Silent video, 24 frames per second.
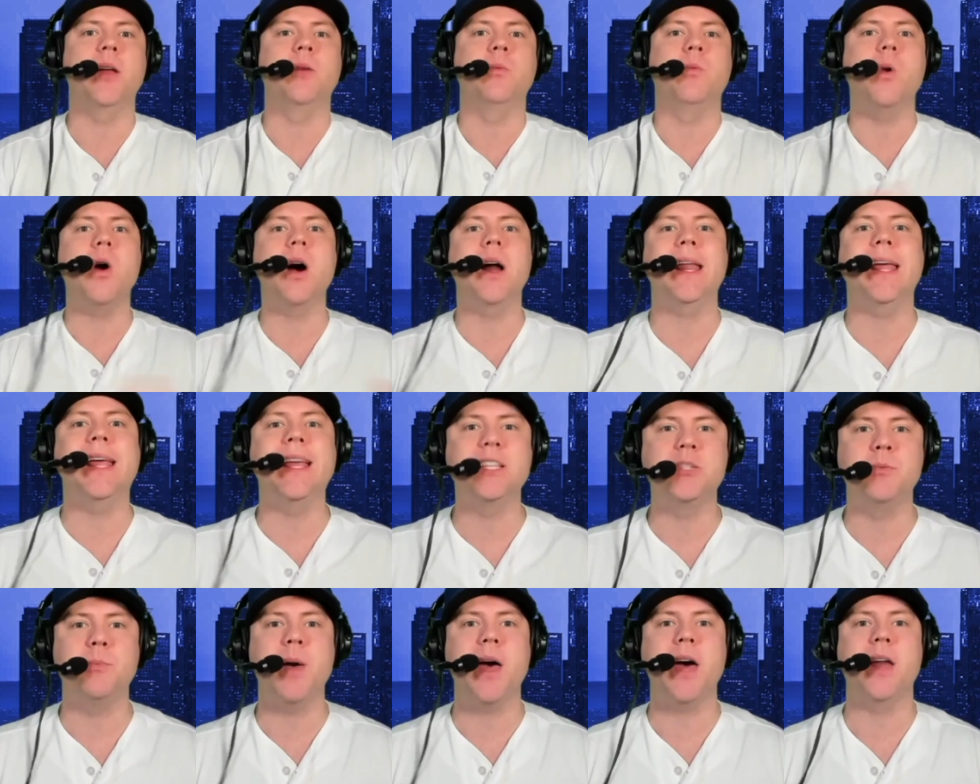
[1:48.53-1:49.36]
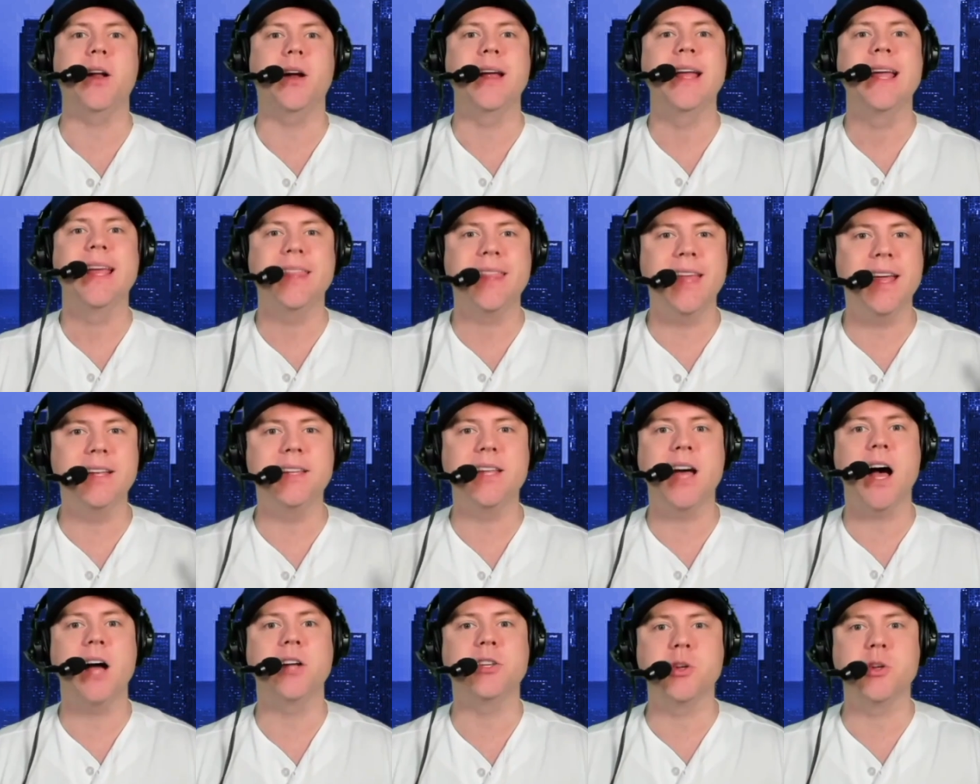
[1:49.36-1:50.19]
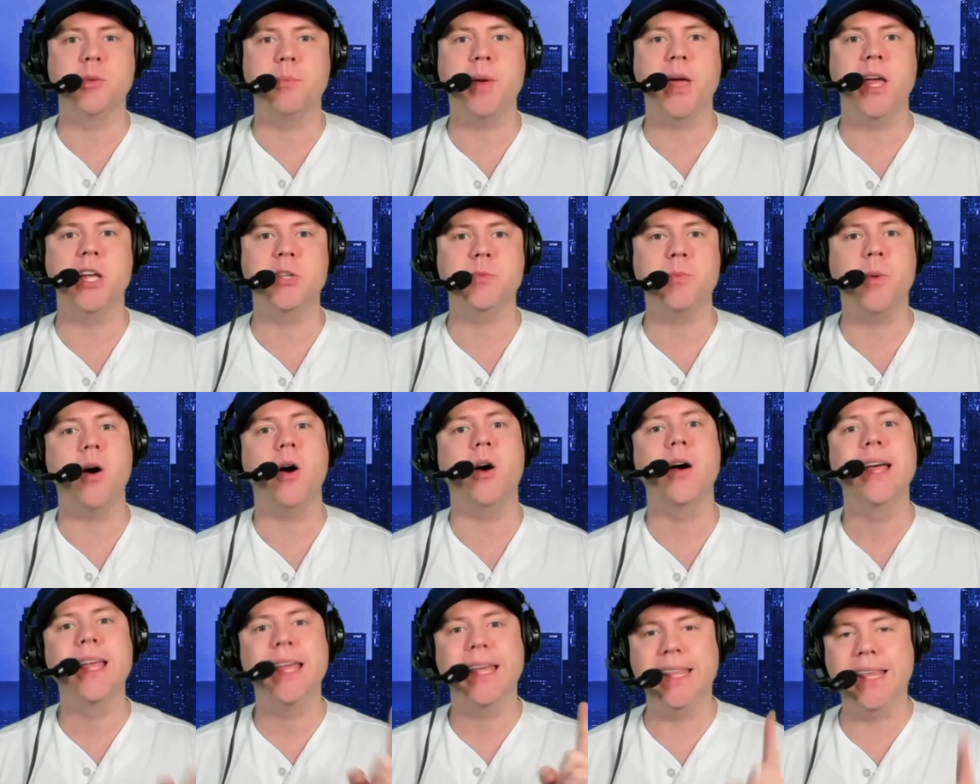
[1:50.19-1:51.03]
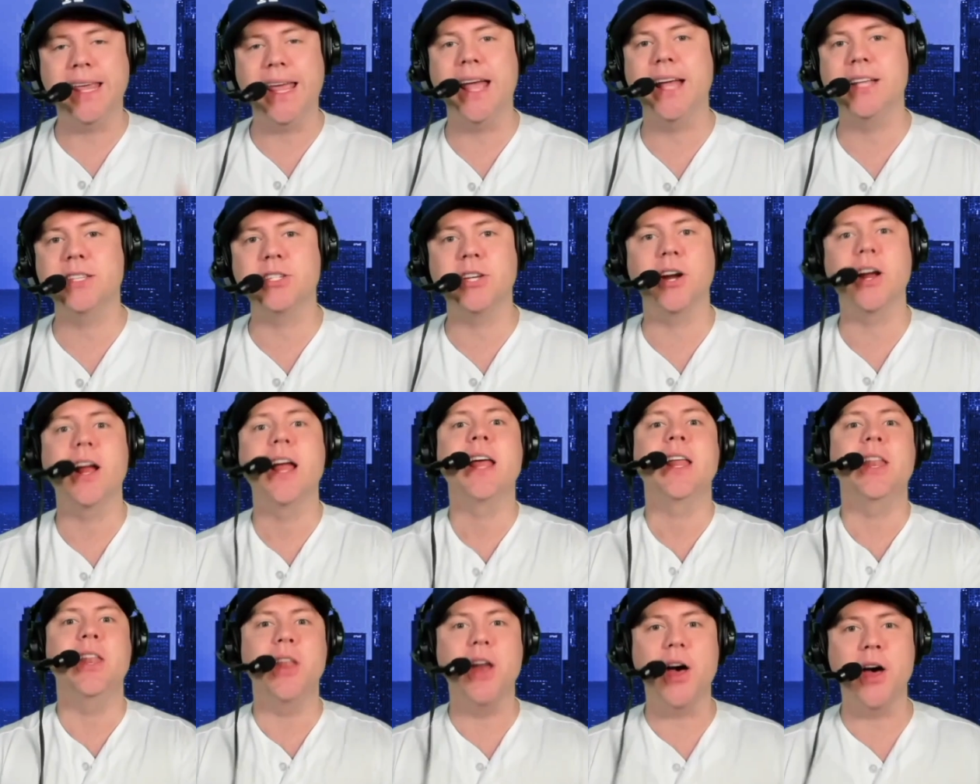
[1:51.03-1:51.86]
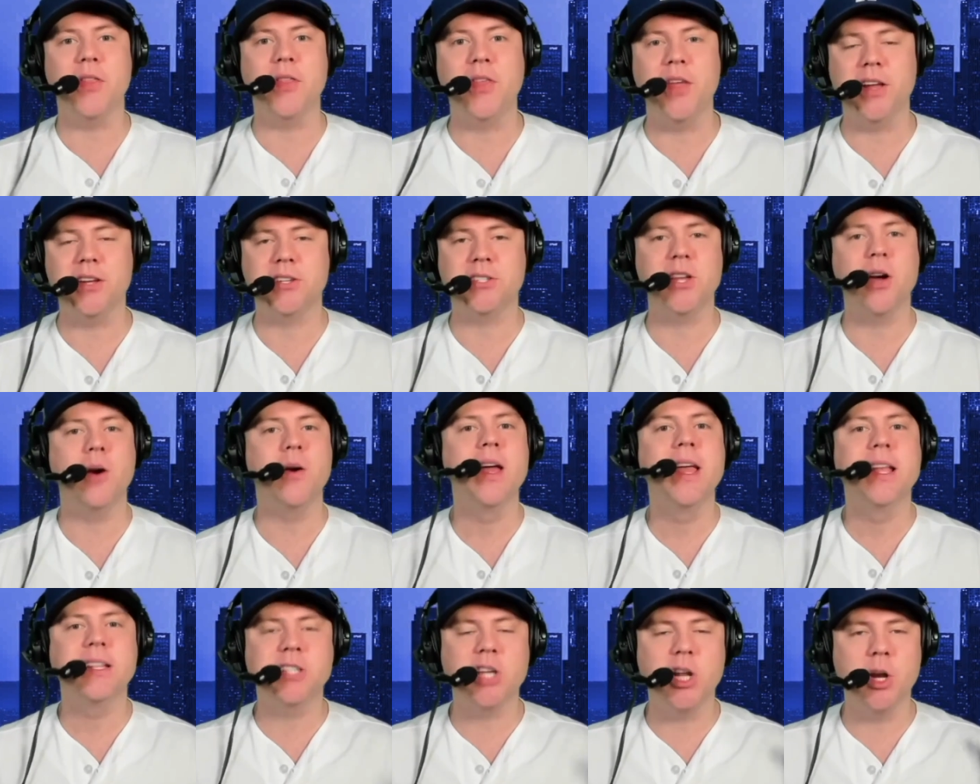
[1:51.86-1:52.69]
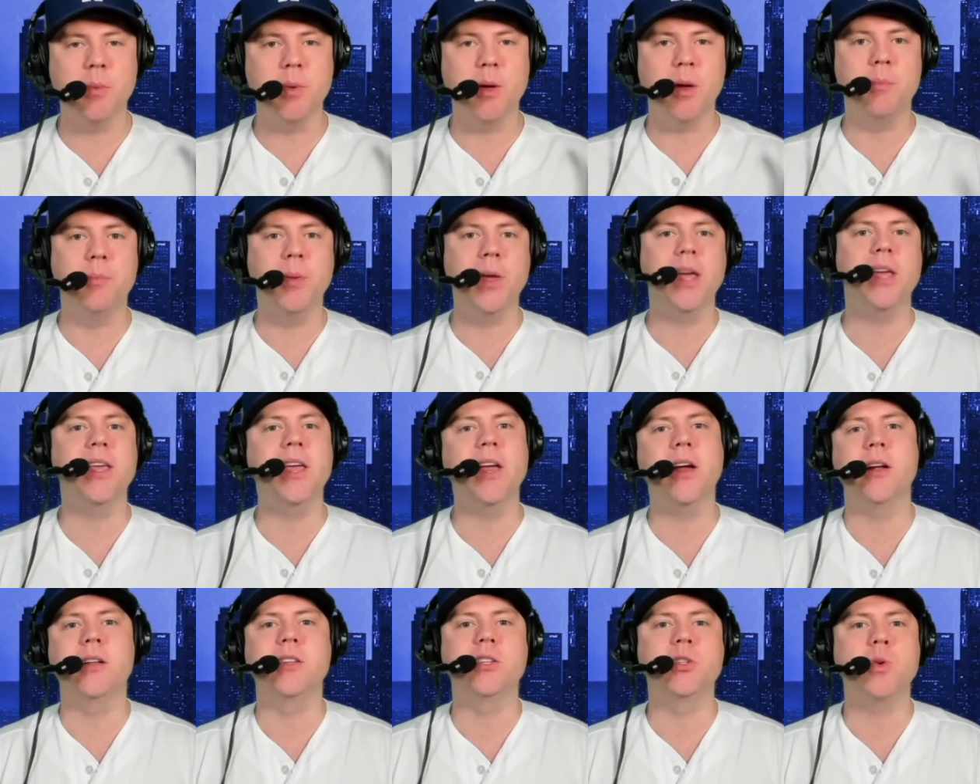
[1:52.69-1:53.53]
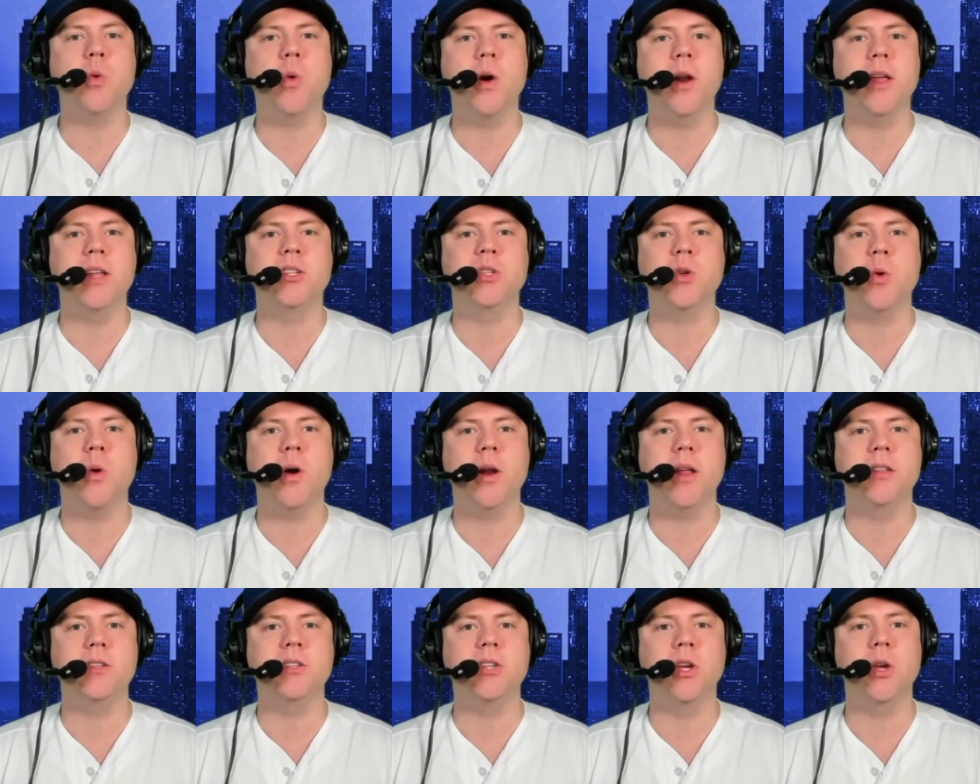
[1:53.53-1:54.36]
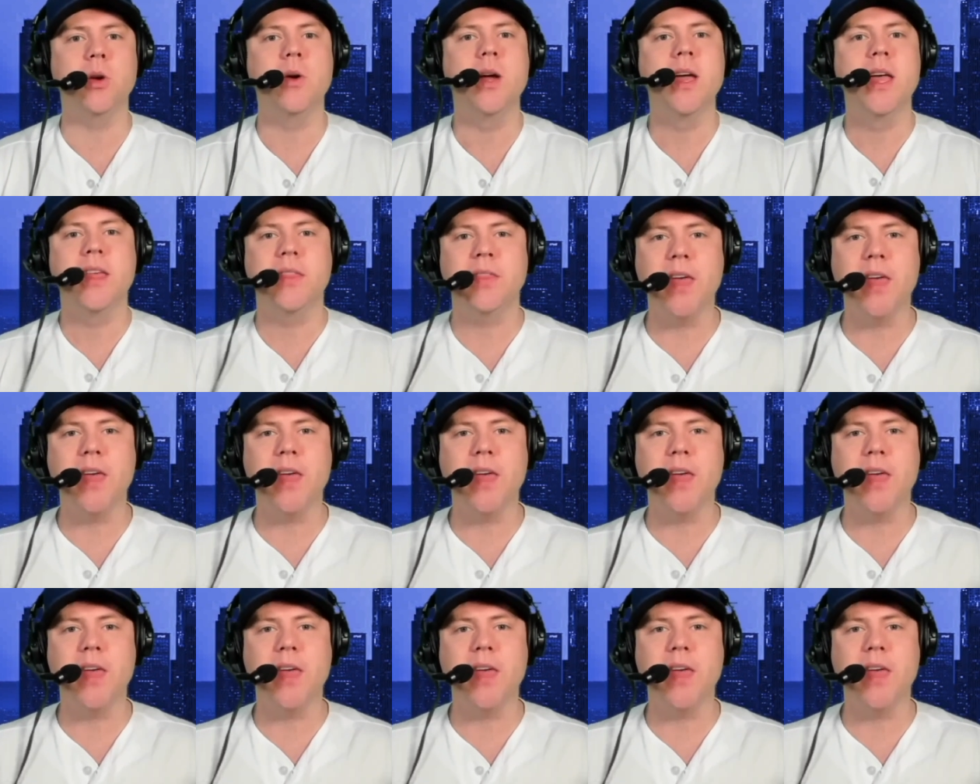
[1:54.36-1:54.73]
And what is better than Dodger baseball? The answer, nothing. So it's going to be a big year in 2022.